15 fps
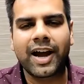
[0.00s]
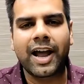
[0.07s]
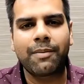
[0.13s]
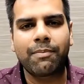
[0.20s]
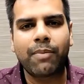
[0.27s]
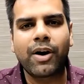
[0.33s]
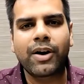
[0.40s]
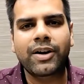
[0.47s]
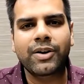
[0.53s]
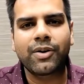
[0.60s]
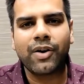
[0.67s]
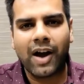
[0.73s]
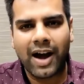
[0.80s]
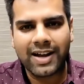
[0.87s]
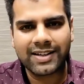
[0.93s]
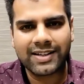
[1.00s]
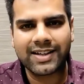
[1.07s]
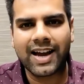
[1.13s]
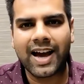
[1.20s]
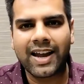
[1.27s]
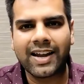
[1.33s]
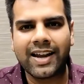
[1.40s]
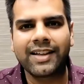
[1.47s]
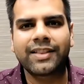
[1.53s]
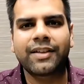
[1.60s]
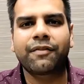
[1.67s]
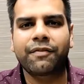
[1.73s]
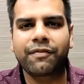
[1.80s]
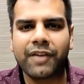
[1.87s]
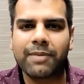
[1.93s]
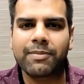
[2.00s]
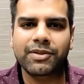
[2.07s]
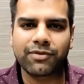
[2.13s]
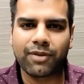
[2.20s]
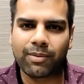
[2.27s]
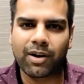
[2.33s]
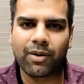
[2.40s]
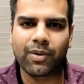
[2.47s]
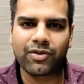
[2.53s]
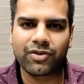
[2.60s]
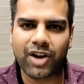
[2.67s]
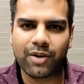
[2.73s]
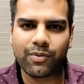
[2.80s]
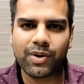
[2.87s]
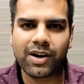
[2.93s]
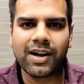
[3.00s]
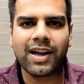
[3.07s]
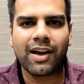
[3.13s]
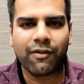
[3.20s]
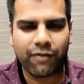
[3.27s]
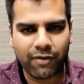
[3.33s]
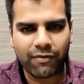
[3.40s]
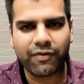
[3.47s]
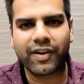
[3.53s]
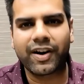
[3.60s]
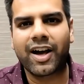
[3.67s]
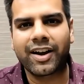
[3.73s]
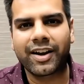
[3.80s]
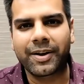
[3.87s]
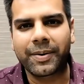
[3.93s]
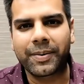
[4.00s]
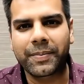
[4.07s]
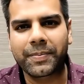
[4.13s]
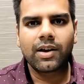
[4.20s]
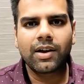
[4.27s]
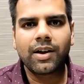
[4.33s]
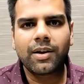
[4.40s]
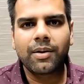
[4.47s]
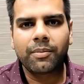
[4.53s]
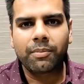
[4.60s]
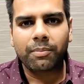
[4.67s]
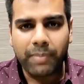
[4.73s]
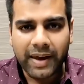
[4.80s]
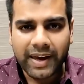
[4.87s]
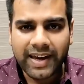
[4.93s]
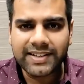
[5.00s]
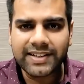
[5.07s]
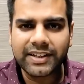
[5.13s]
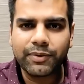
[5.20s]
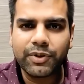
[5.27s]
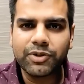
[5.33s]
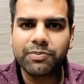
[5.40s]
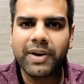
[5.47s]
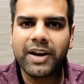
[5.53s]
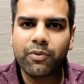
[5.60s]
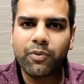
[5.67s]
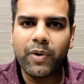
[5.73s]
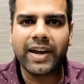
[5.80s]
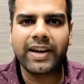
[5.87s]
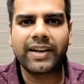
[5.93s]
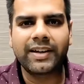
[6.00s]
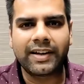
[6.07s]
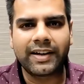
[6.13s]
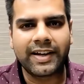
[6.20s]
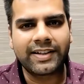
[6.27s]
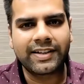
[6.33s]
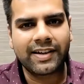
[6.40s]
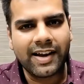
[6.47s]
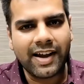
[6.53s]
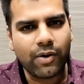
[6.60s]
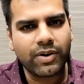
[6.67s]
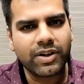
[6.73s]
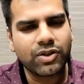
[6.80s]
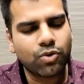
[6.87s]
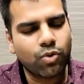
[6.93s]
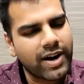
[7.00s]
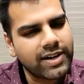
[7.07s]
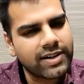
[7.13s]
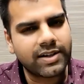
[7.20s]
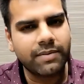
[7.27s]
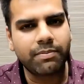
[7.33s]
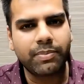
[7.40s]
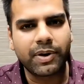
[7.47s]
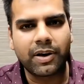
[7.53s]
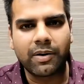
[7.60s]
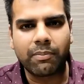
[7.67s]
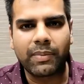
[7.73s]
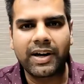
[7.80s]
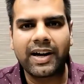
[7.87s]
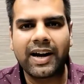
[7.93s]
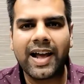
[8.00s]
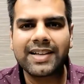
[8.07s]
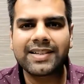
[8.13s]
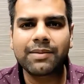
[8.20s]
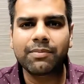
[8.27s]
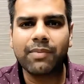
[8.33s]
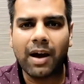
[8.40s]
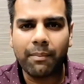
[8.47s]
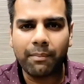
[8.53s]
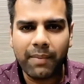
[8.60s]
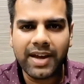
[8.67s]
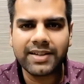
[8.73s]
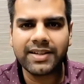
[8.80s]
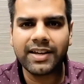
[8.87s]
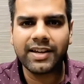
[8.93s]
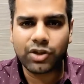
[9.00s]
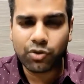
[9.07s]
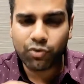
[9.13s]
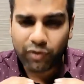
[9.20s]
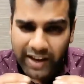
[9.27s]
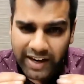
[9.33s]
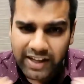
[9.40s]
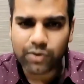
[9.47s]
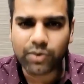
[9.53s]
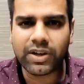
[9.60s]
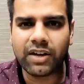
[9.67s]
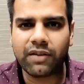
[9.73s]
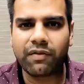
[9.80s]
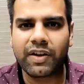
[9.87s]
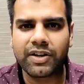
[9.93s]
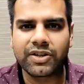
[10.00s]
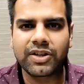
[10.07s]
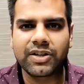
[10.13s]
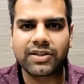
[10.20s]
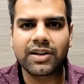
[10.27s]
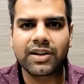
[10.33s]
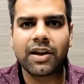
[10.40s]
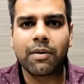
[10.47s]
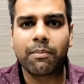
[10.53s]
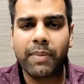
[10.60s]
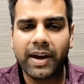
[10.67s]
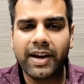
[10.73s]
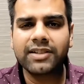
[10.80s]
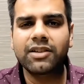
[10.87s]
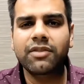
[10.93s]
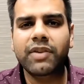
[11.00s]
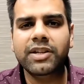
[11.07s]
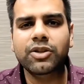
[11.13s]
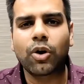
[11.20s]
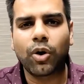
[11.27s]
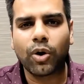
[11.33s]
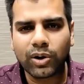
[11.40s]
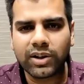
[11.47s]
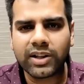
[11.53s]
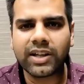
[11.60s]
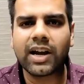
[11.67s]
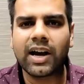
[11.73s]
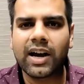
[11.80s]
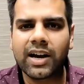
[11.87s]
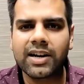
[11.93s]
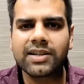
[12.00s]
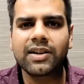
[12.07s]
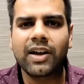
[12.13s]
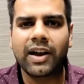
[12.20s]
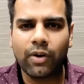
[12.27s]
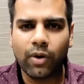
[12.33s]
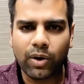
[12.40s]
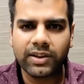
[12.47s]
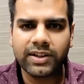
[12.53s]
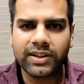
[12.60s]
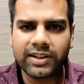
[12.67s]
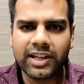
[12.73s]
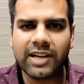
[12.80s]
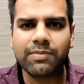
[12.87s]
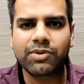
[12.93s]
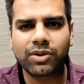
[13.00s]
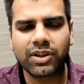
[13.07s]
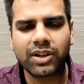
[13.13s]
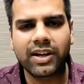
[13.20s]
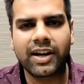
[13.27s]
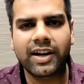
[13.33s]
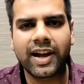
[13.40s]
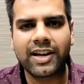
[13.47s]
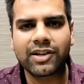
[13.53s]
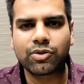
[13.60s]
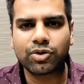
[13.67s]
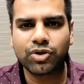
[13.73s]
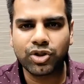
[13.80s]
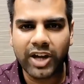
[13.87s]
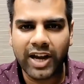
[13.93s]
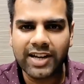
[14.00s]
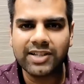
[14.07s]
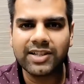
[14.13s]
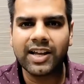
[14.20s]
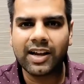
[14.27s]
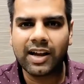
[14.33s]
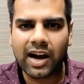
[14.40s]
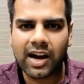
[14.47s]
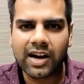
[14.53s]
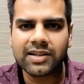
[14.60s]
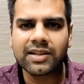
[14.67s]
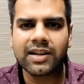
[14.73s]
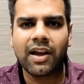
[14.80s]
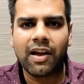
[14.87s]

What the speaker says: Alberto Ascari, the famous Formula One driver from Ferrari. Because it was made very early, its layout is quite simple, but it has some amazing, very unique features, because of which all the cars and all the teams on the grid has to change their cars